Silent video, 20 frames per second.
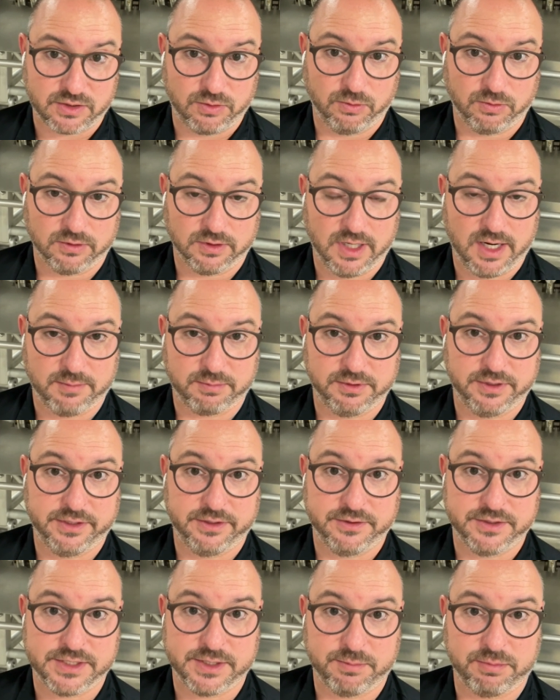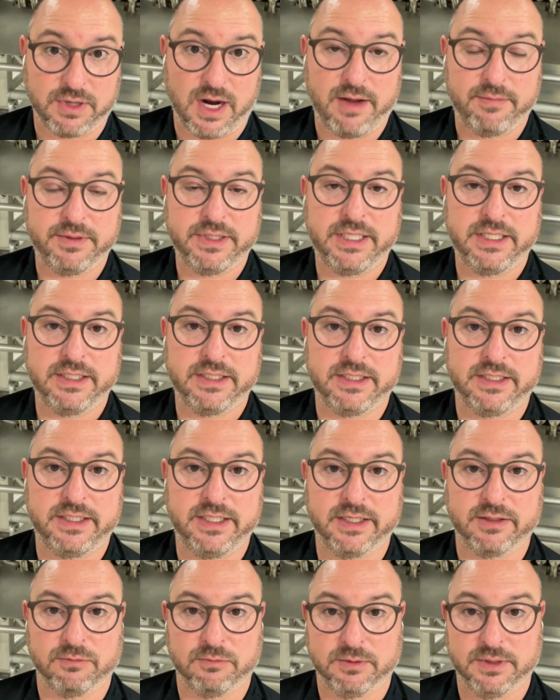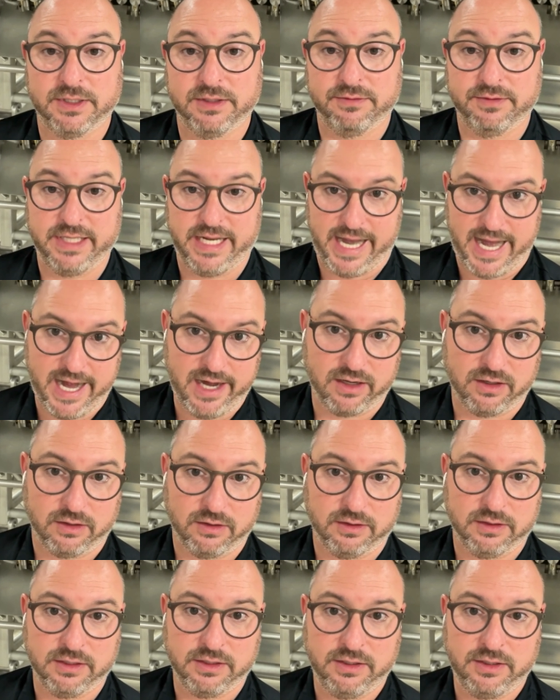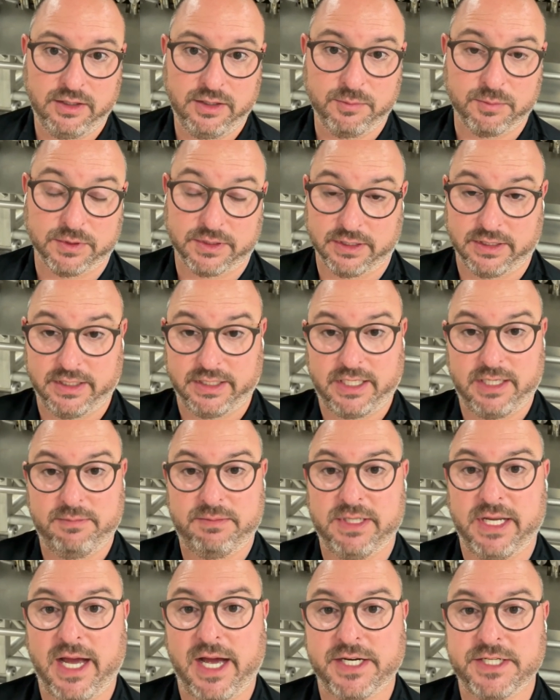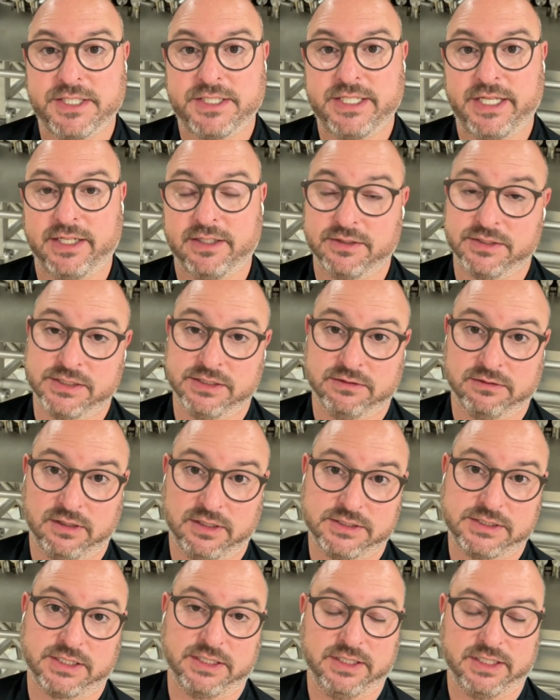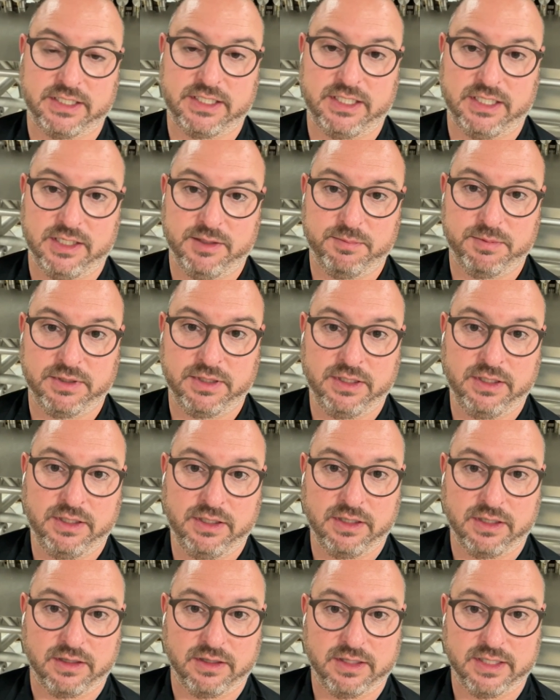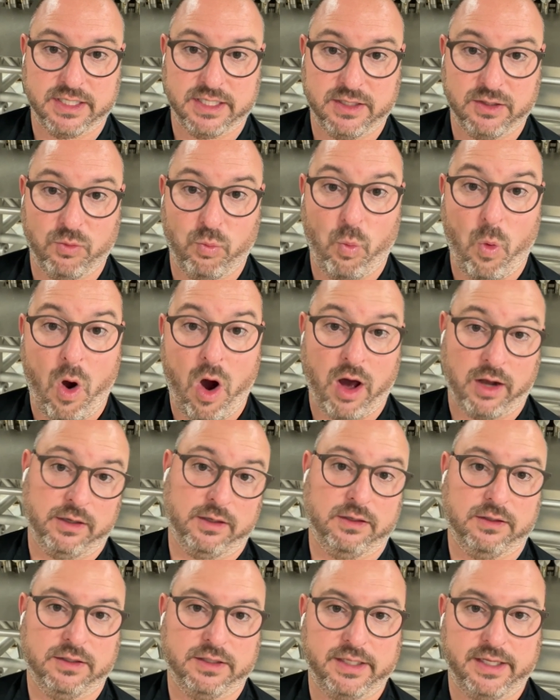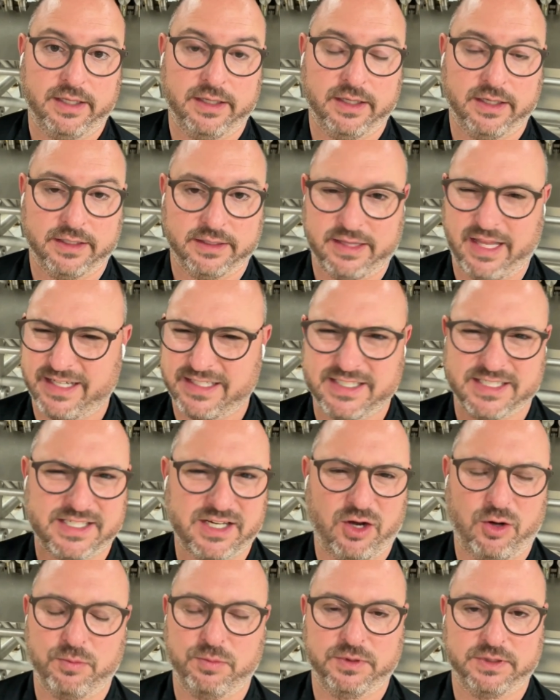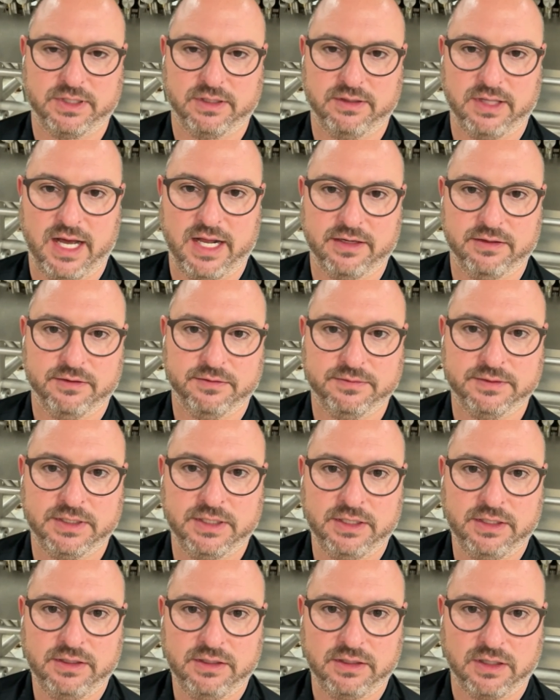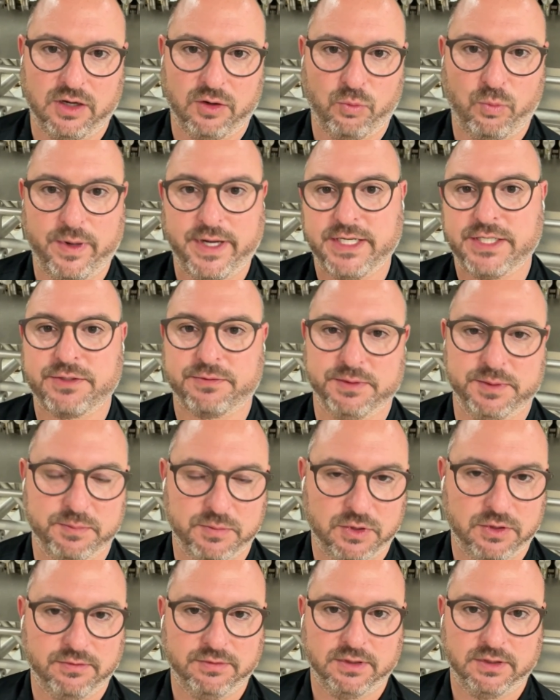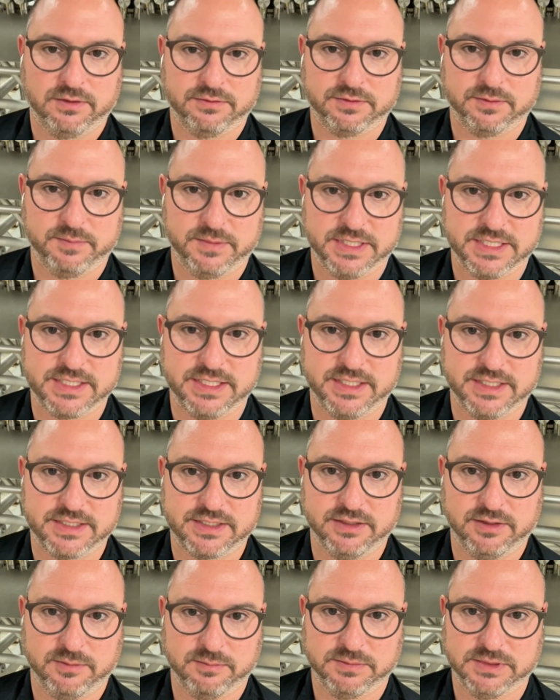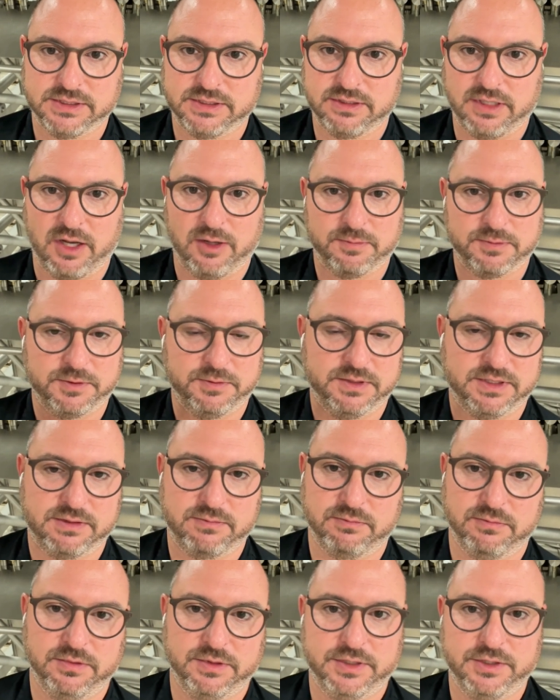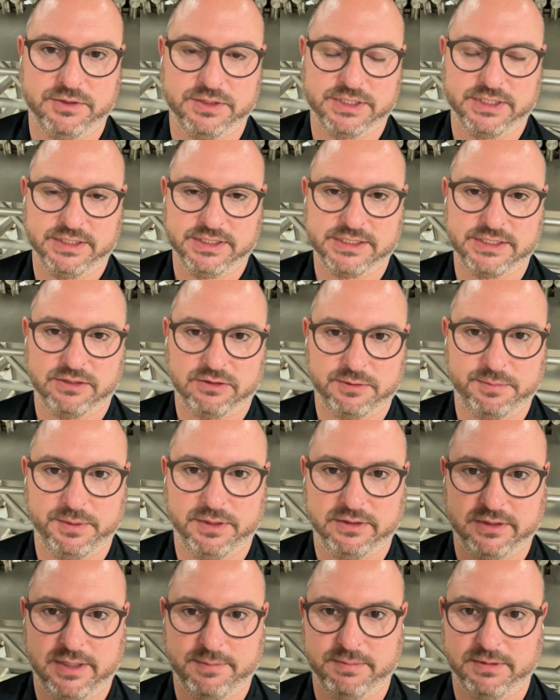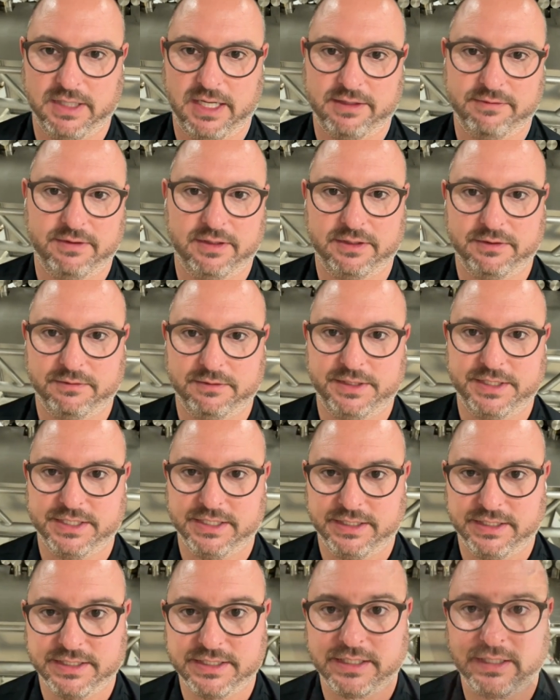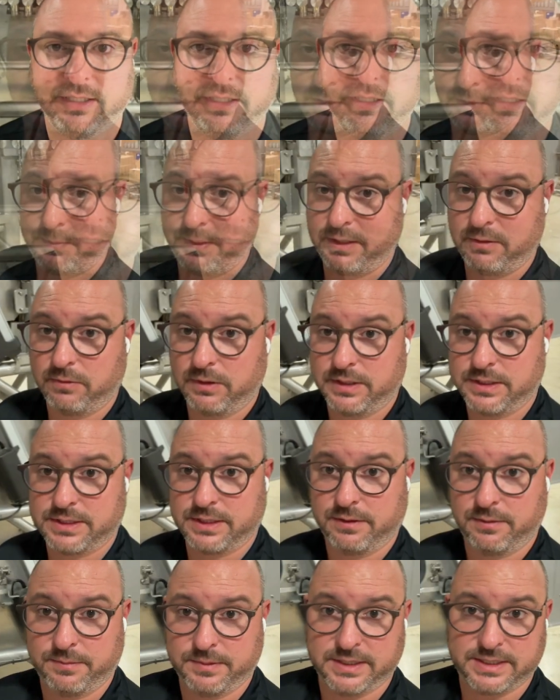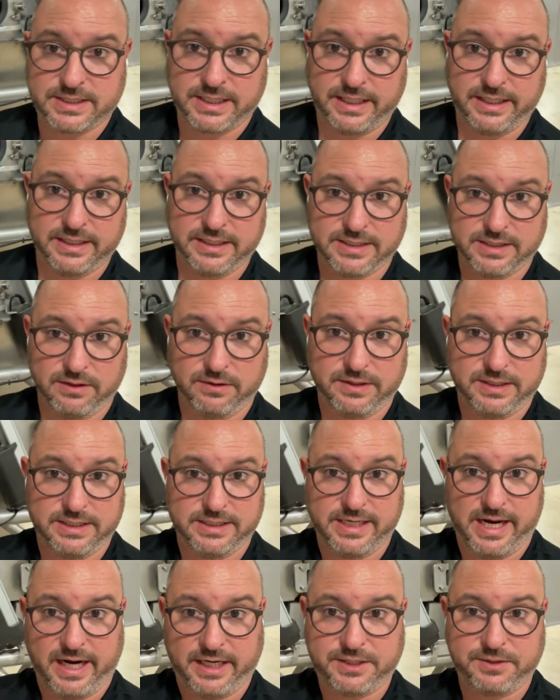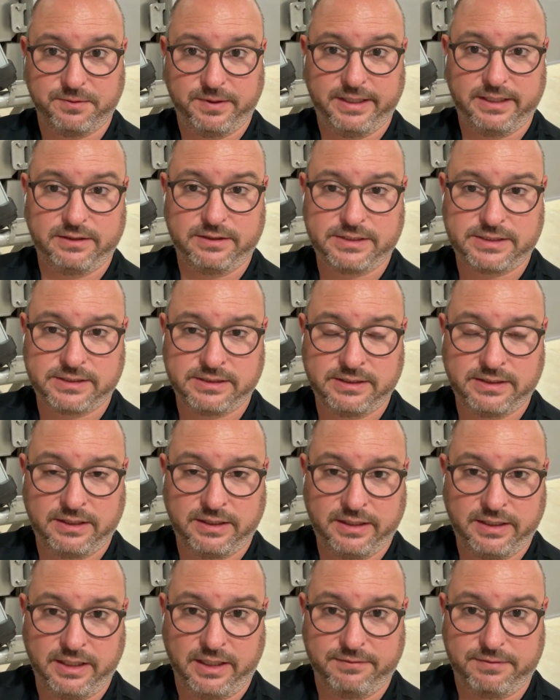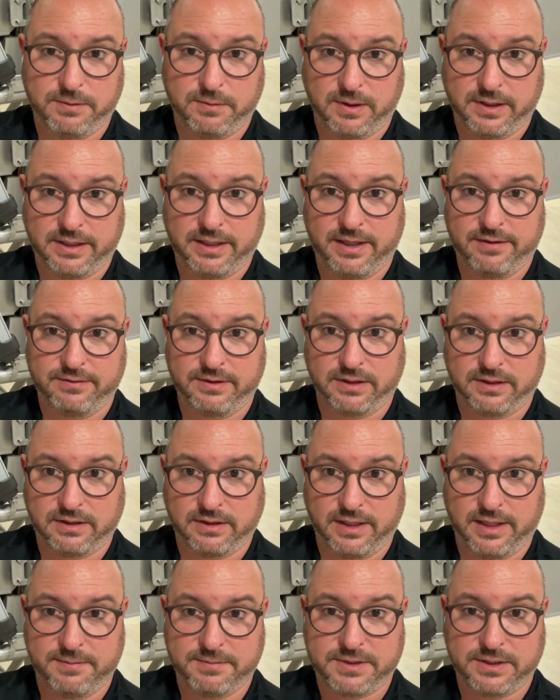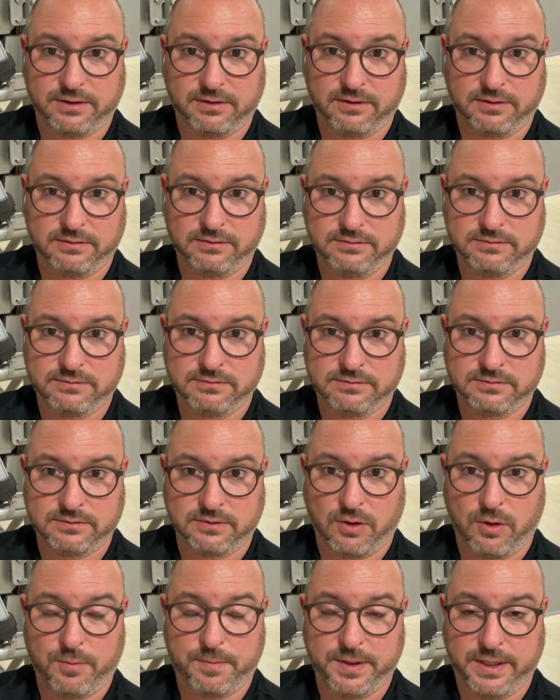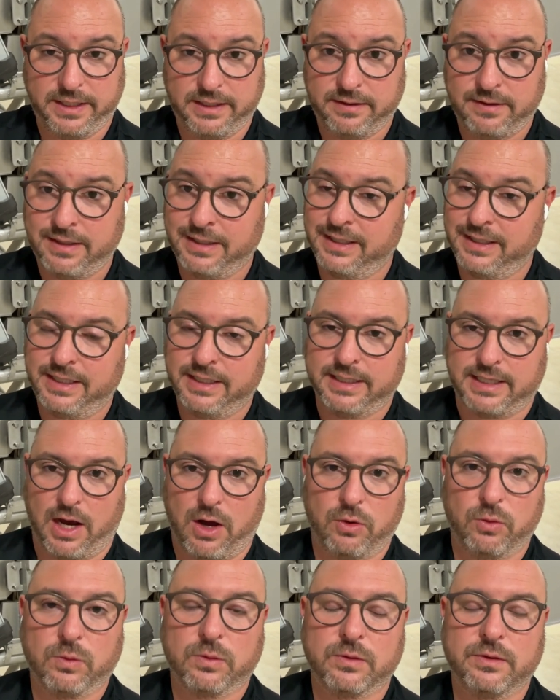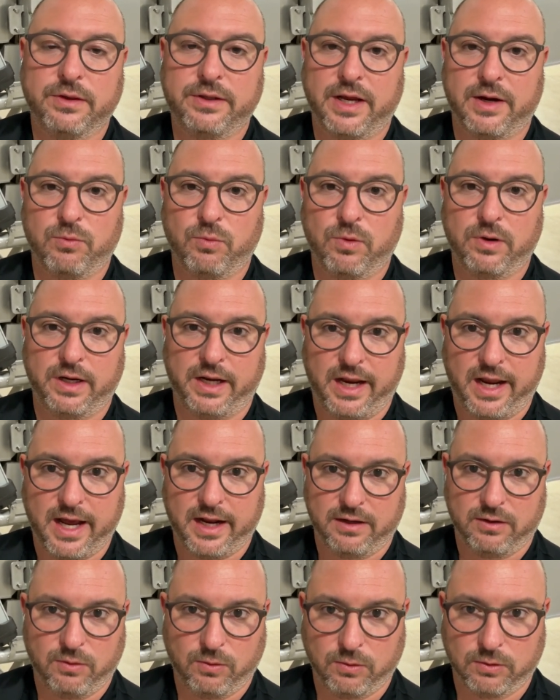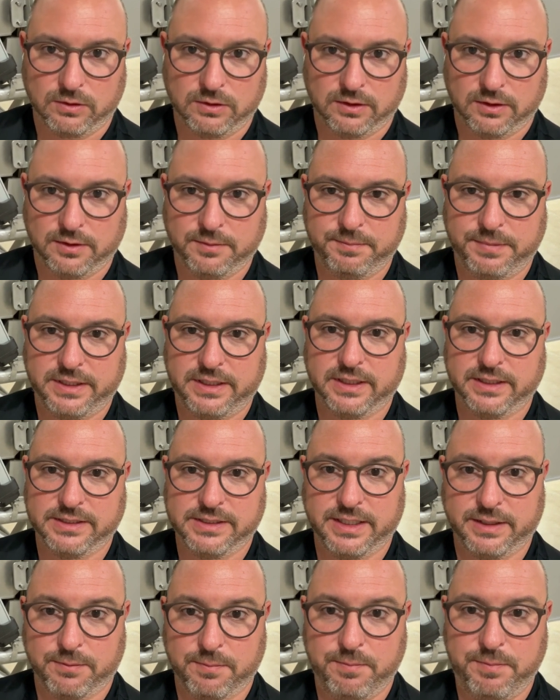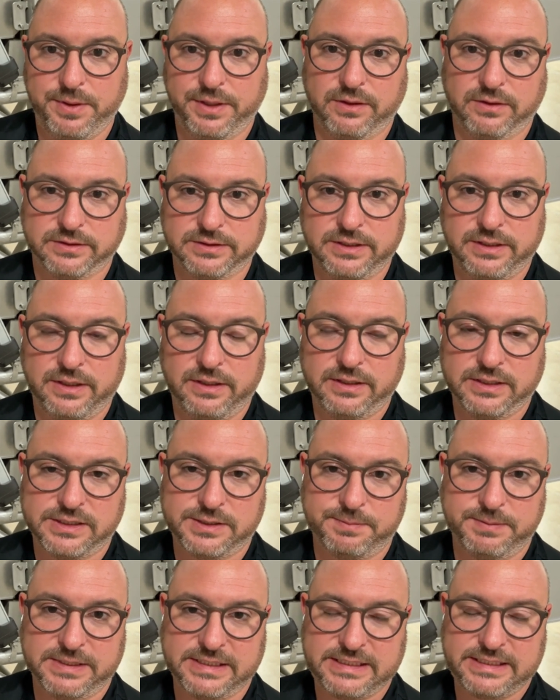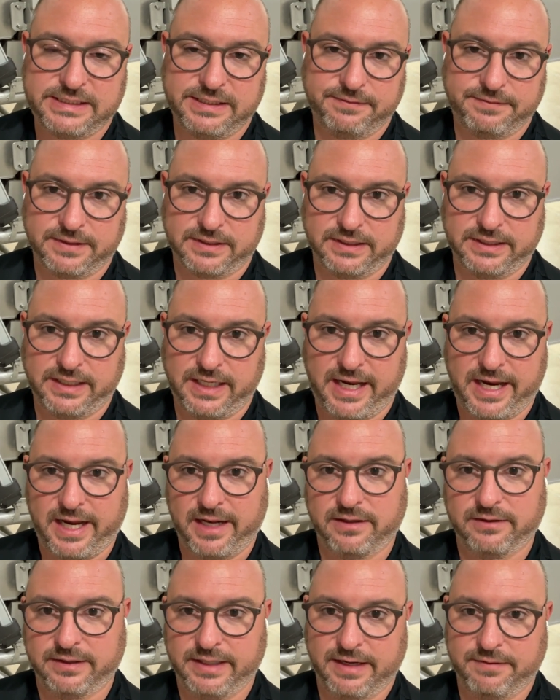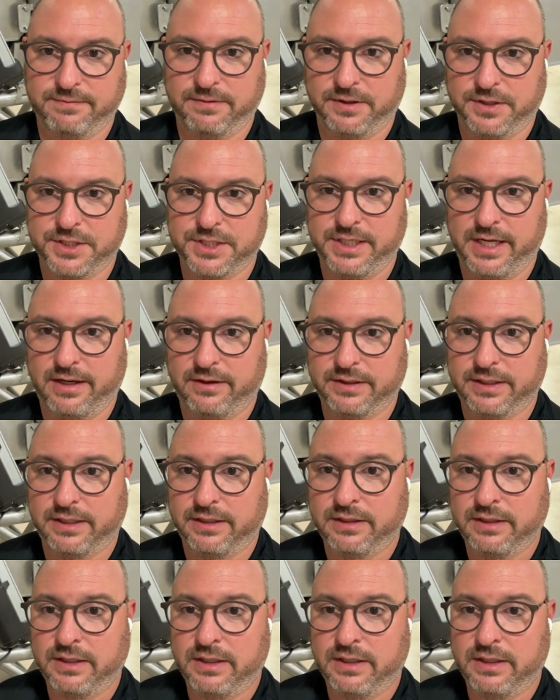corn operators, they're probably going to get rid of the air, but they're going to keep the agitators and they're also going to keep the water. That does help with a lot of waste removal from the systems, helps with reducing silk buildup, a lot of other reasons. One of the big ones that I'm going to say is, though, these actuators, if you want to have the clamshell opening, got to order that one at order because they're built specifically to handle that functionality.